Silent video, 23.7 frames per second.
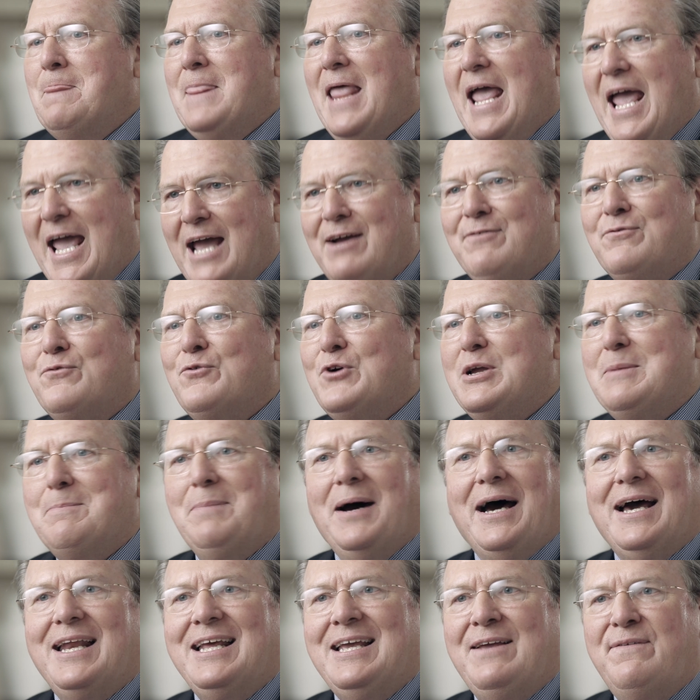
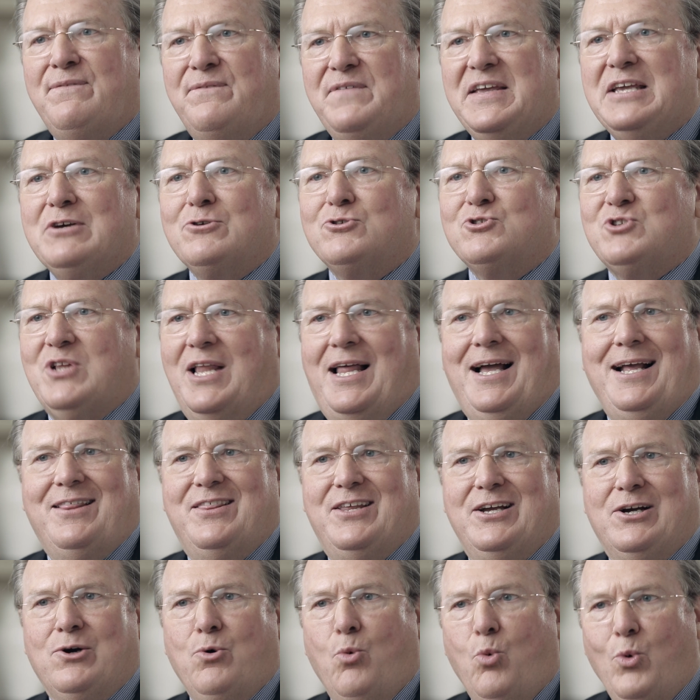Everybody feels like
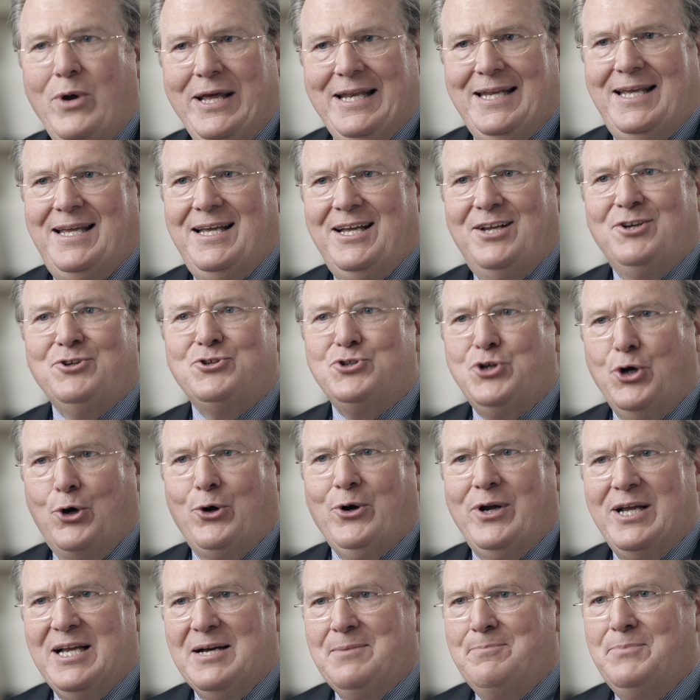they're winning
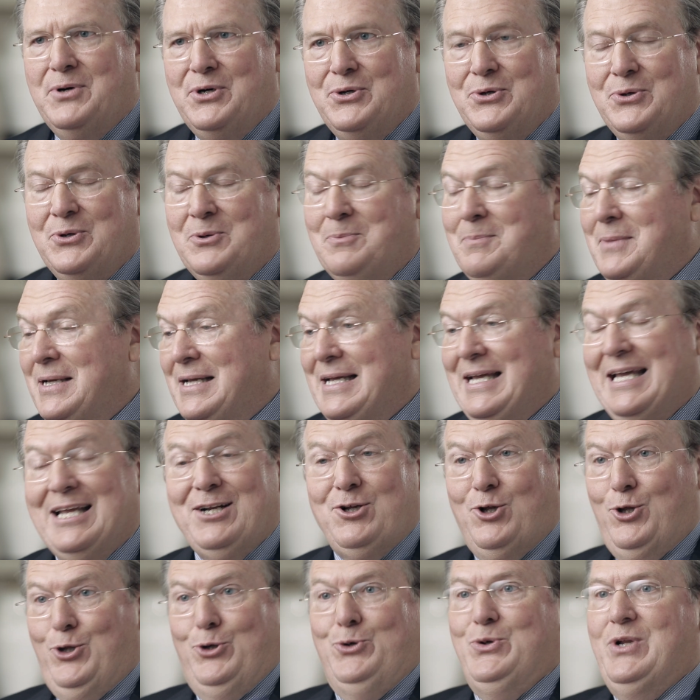during a boom,
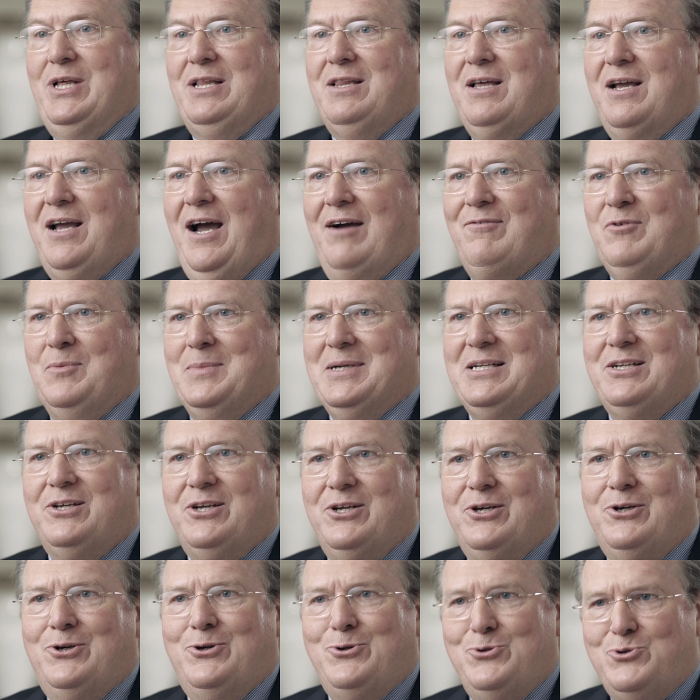including the government,
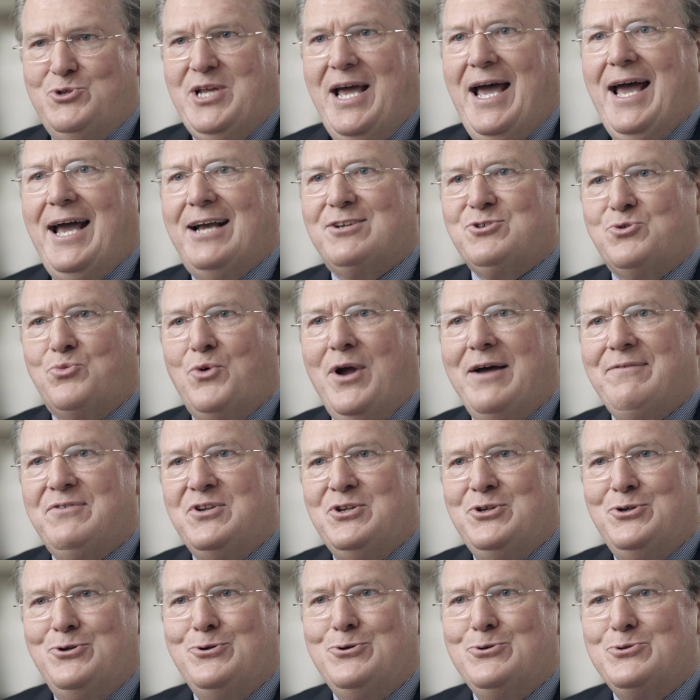whose tax
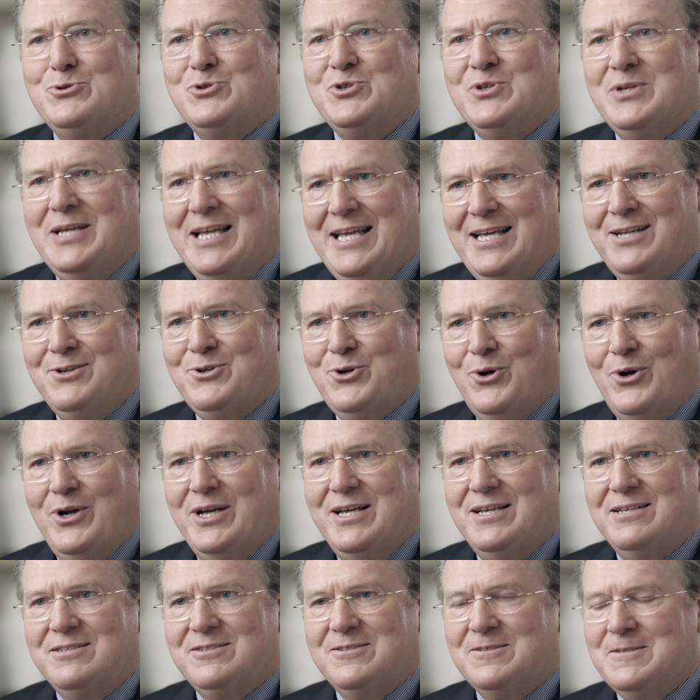revenues
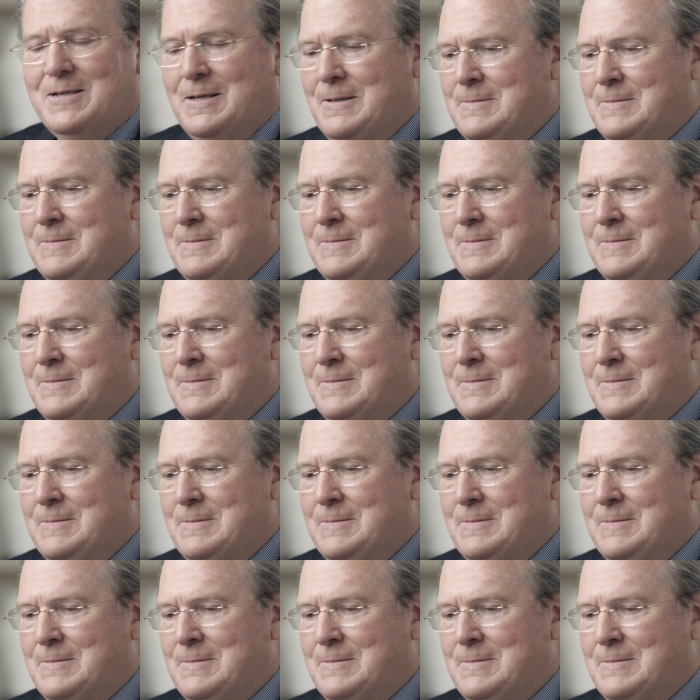increase.